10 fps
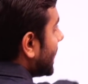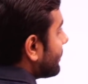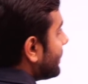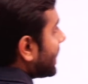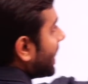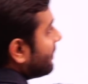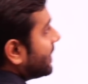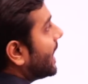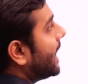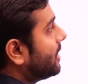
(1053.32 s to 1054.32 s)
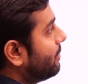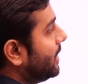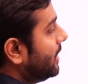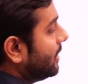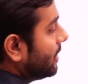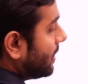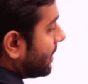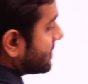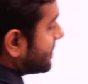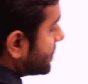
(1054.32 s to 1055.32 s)
that we are having at B
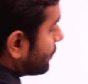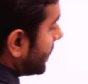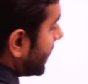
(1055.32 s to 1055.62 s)
is this one,